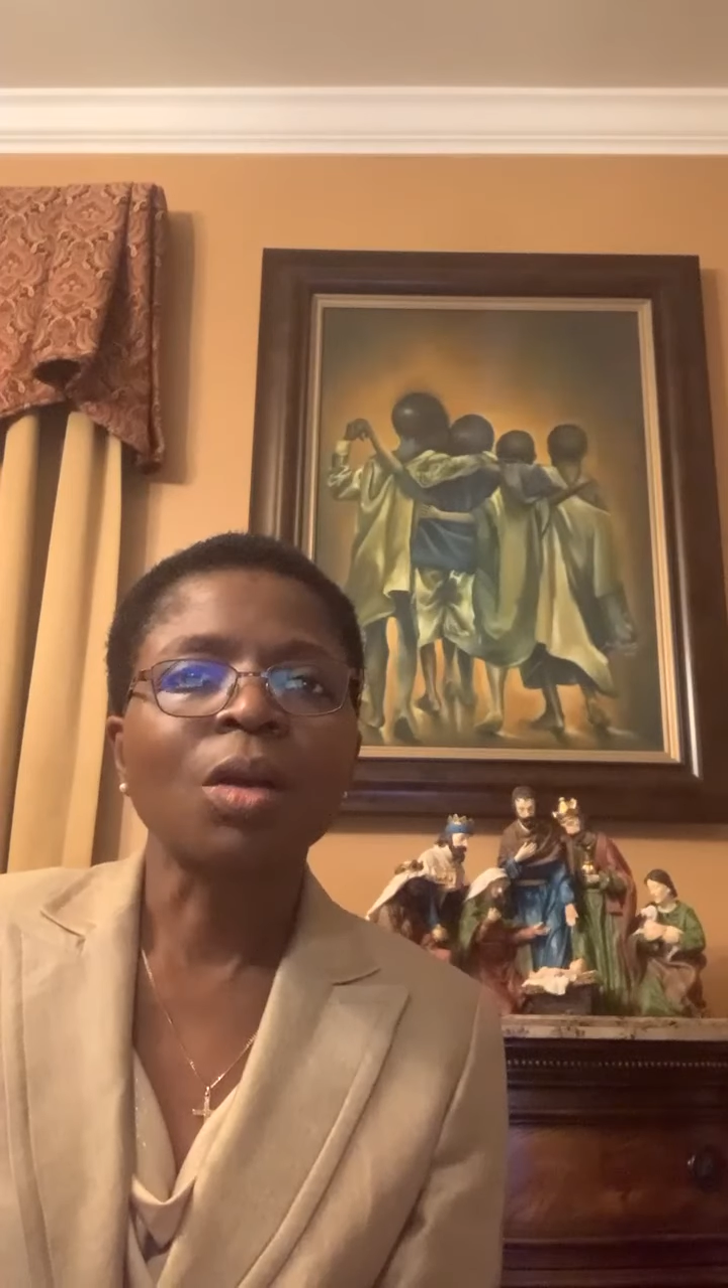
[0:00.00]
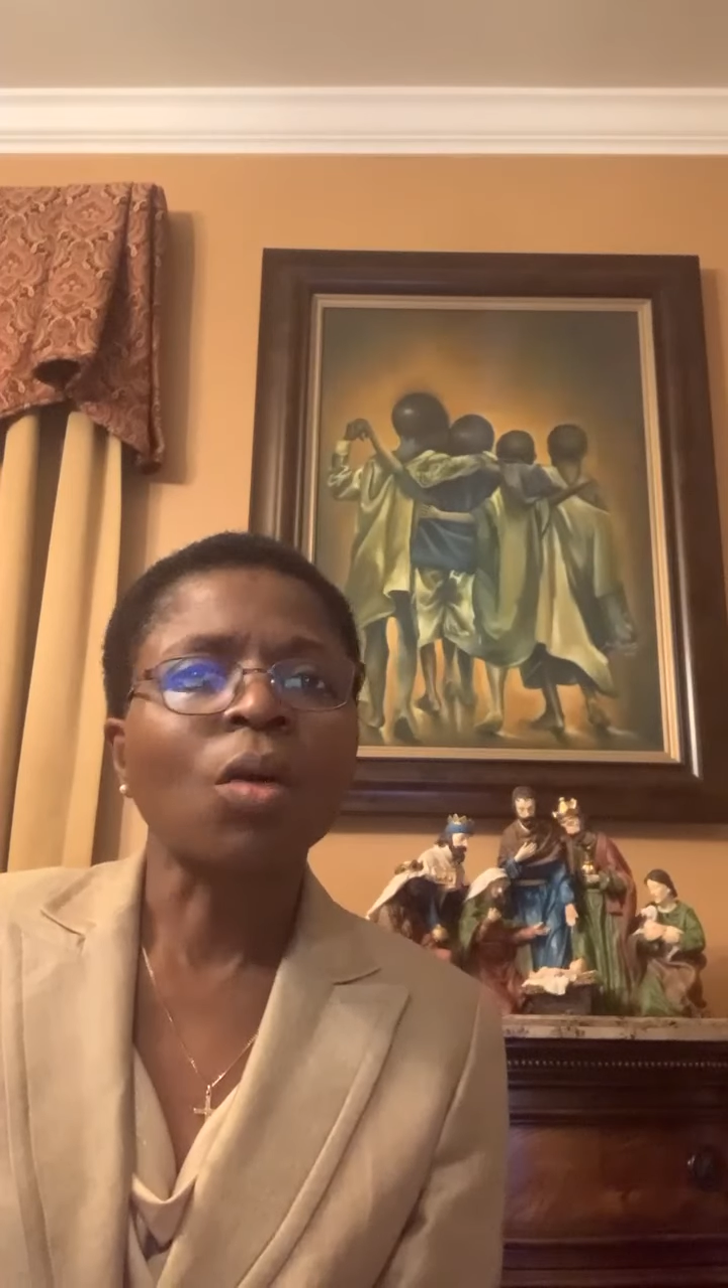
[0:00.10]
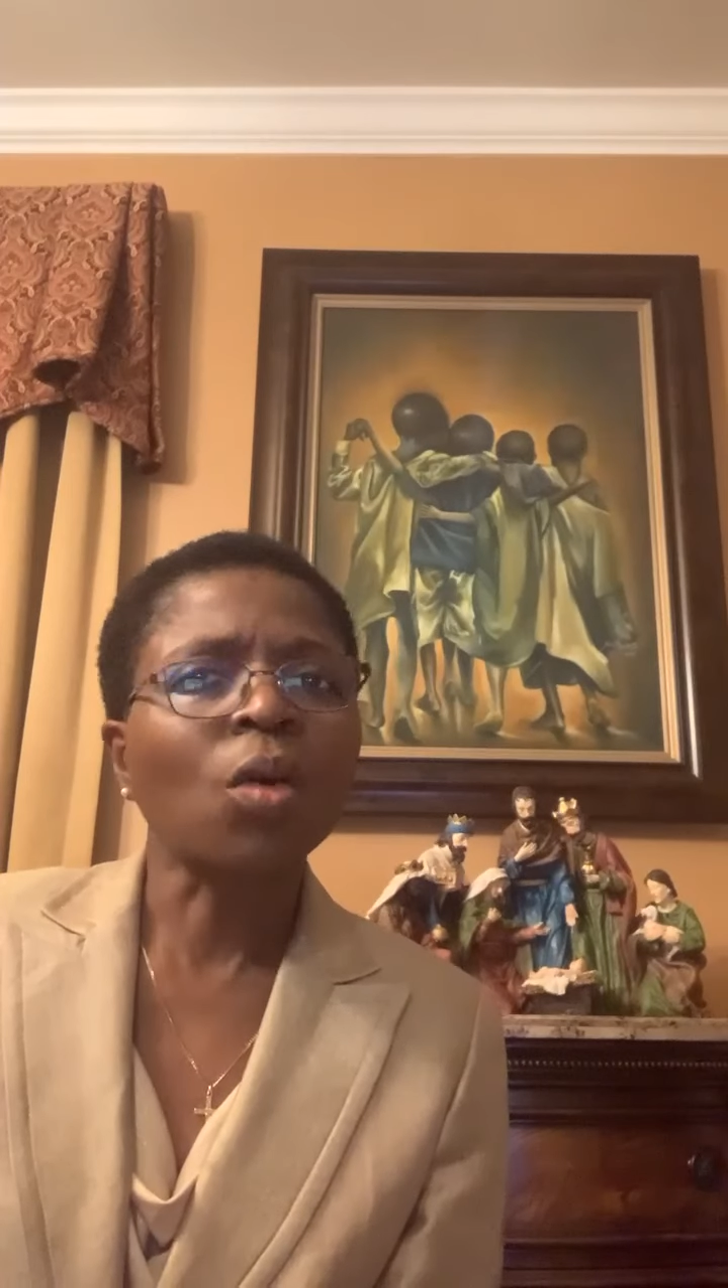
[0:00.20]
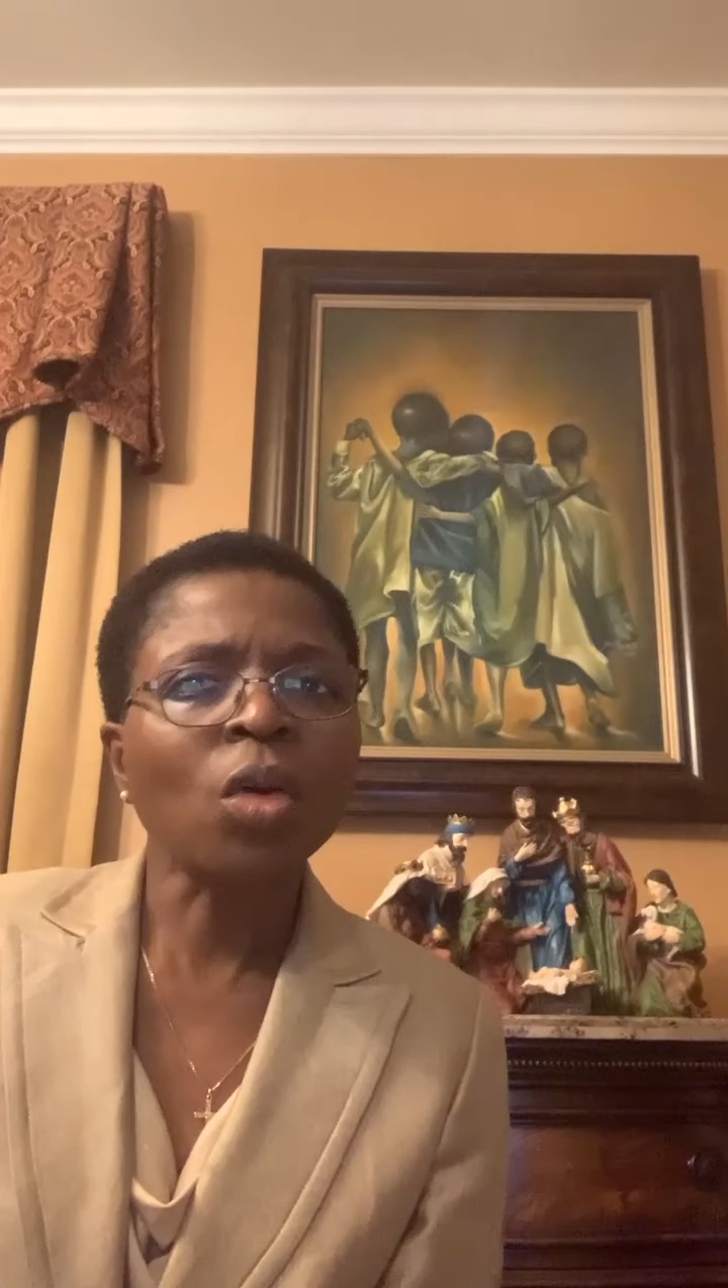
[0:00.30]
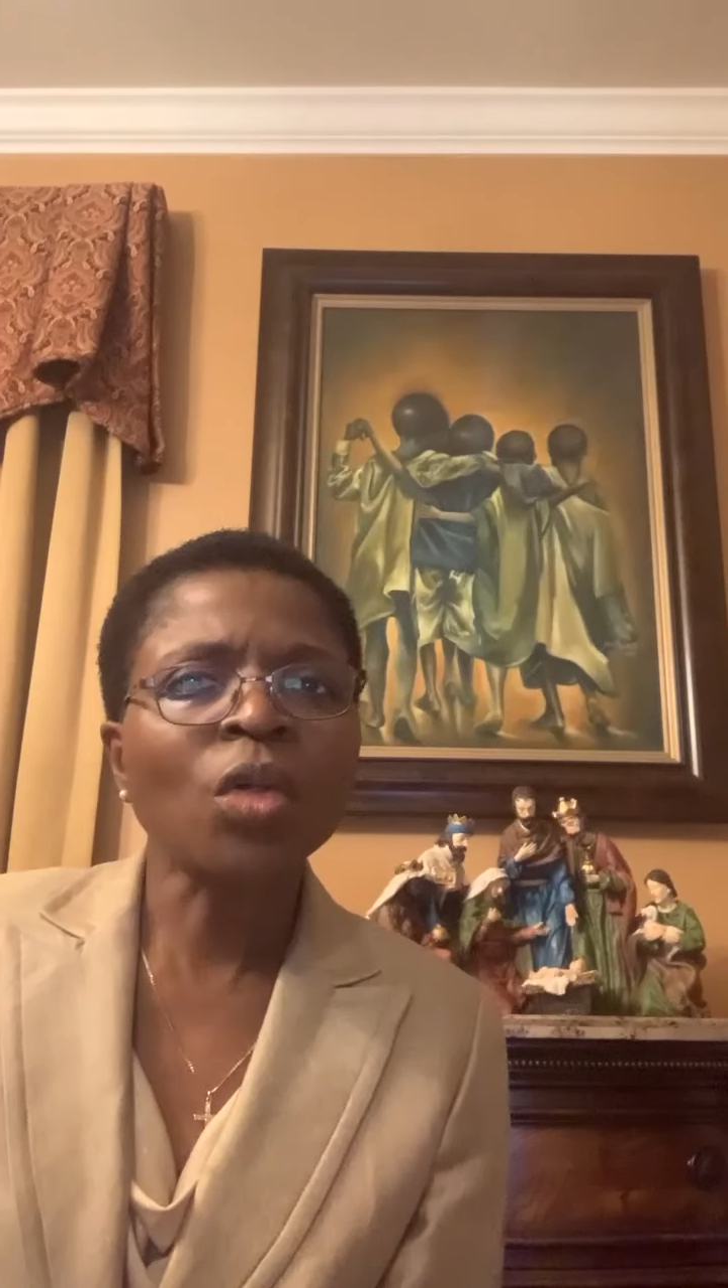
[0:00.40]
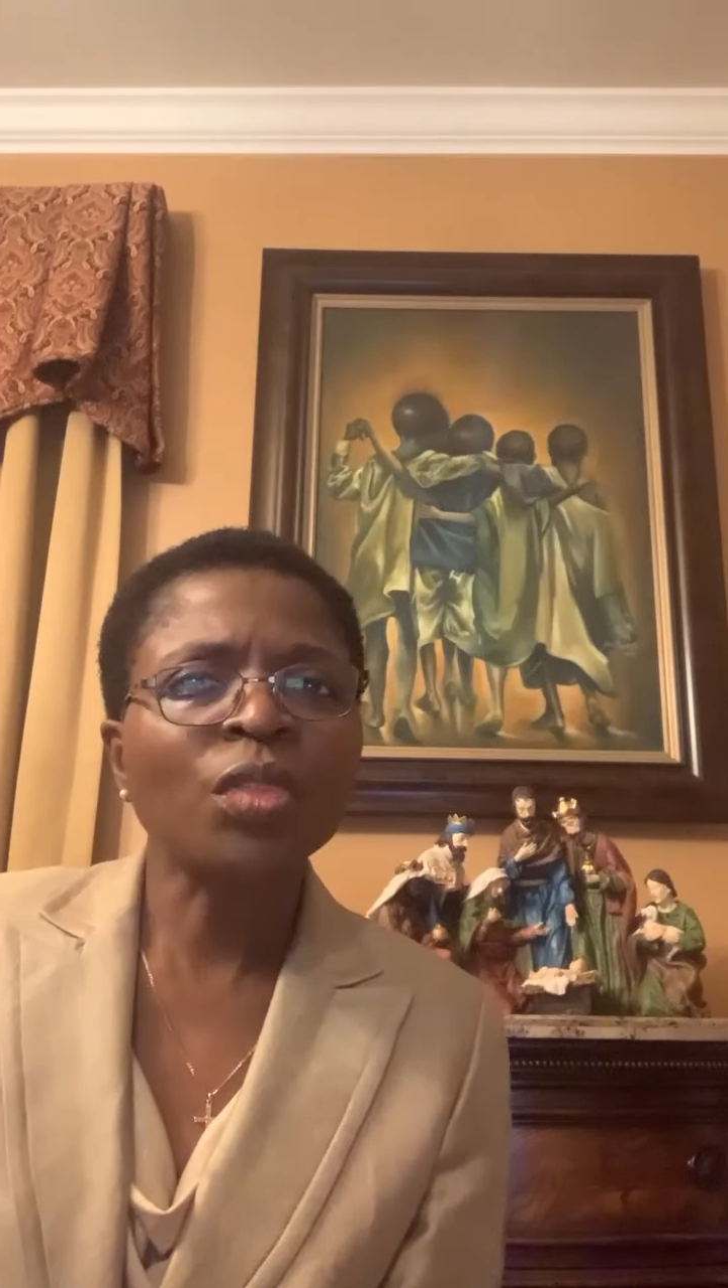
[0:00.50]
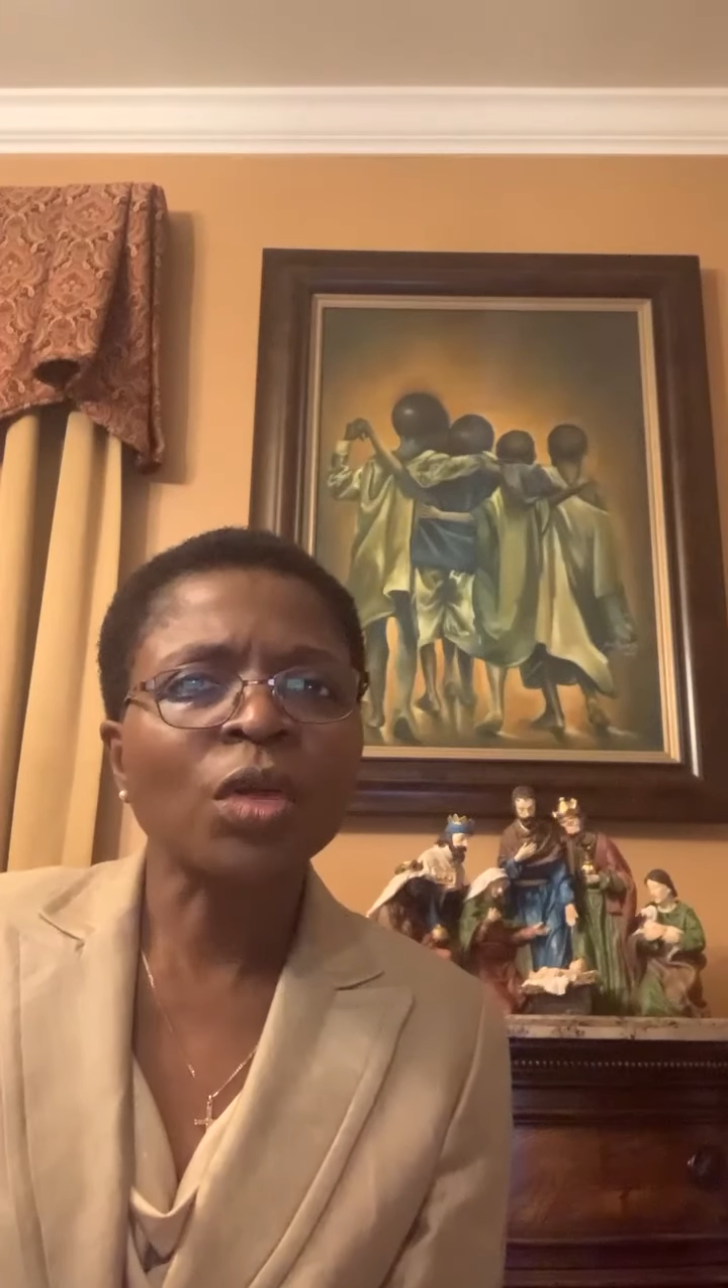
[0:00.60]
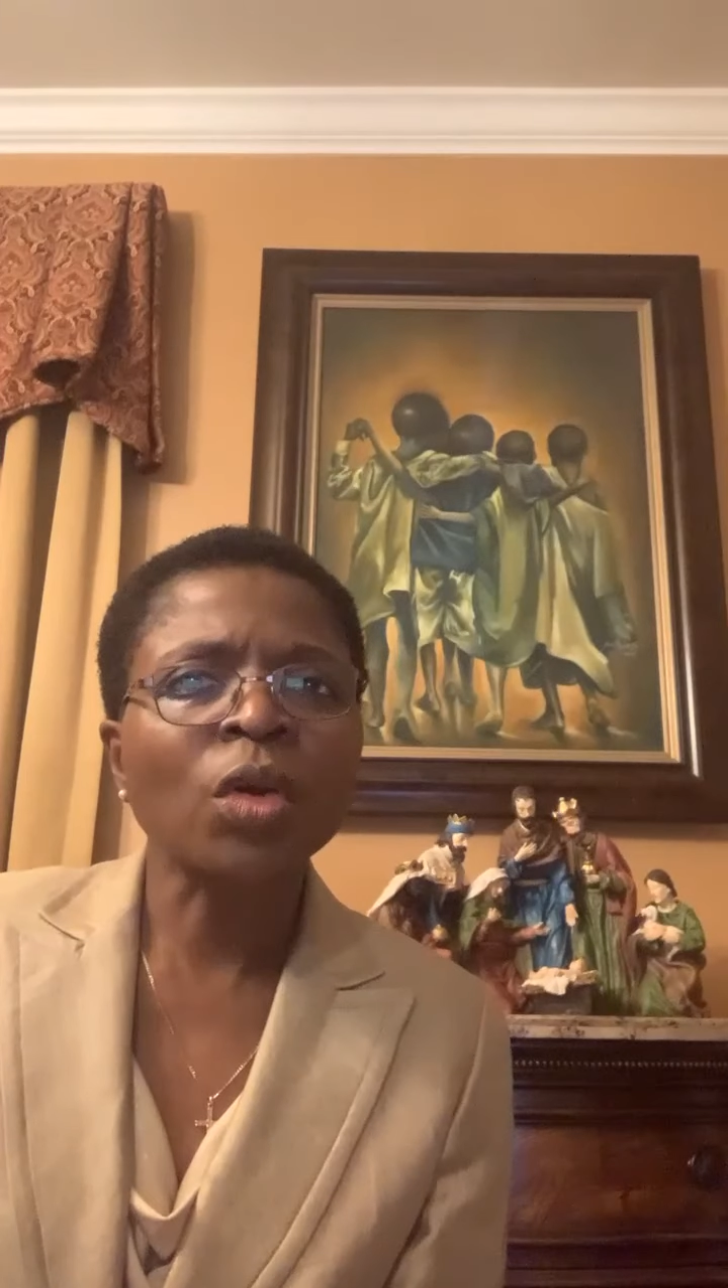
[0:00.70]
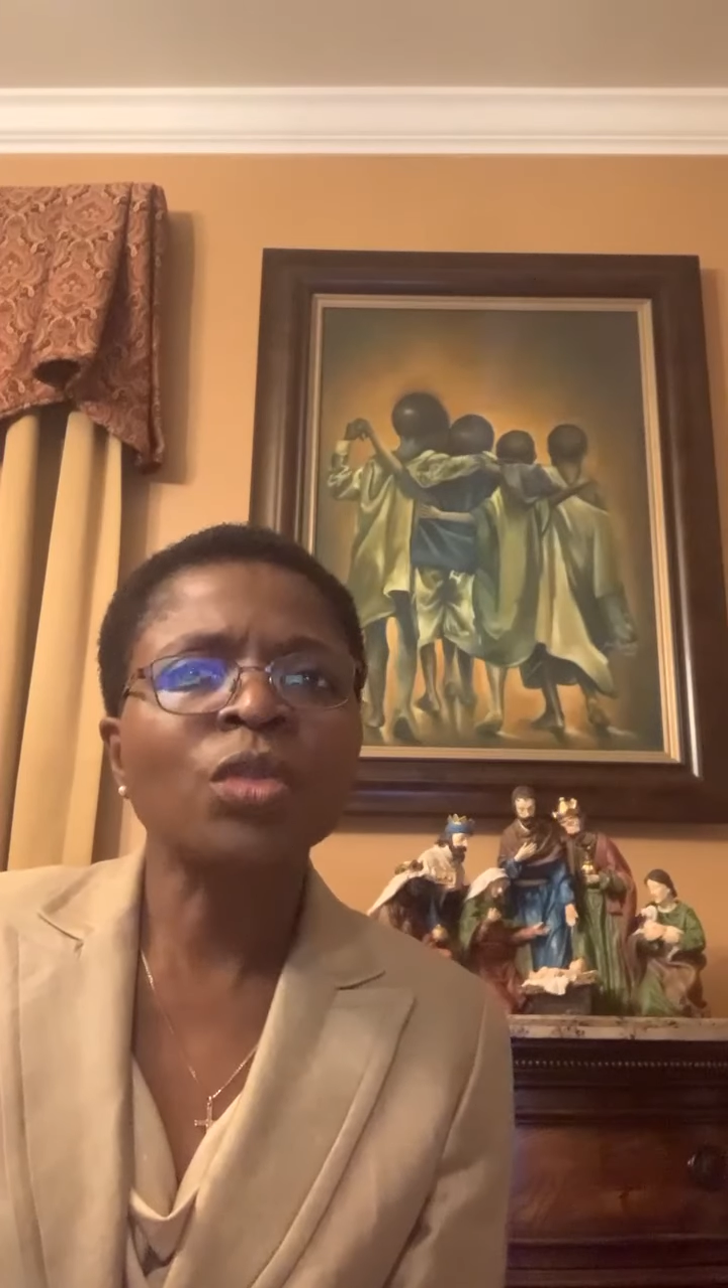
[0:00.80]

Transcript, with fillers: Although